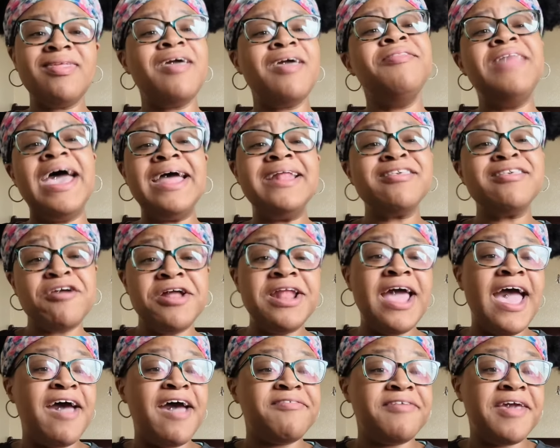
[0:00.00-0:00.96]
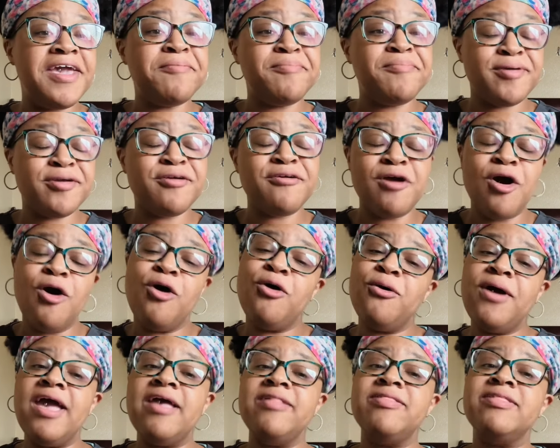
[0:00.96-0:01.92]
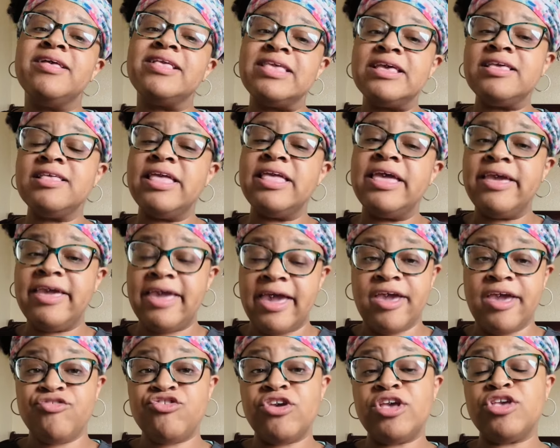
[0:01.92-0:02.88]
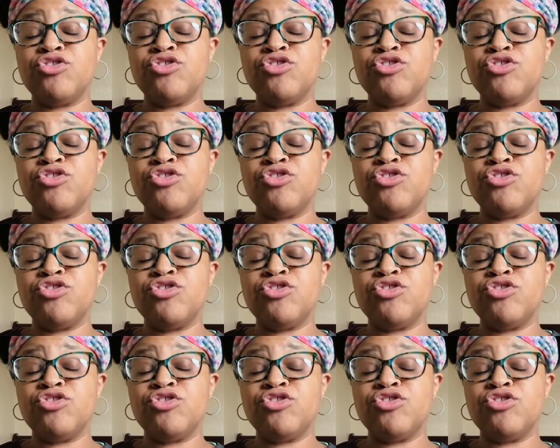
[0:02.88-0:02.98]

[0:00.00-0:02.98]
that is going to have a bigger hole, and the 16 gauge is